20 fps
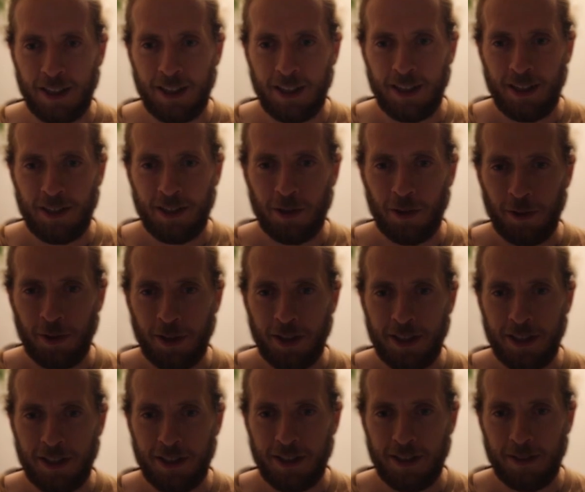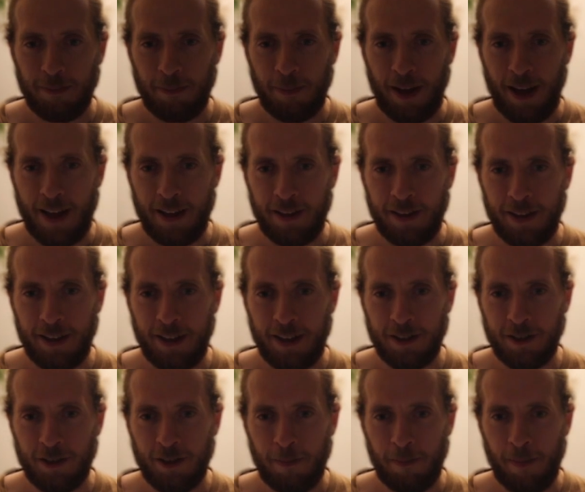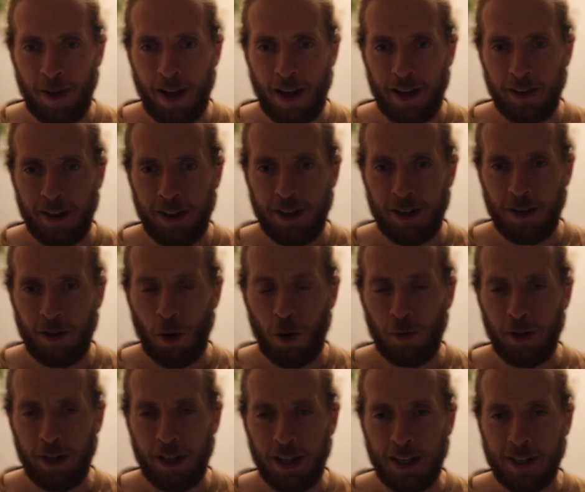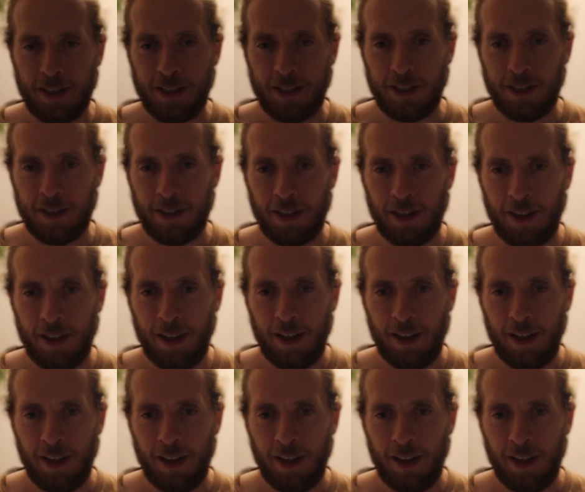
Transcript: So this path here, subpath here, already exists.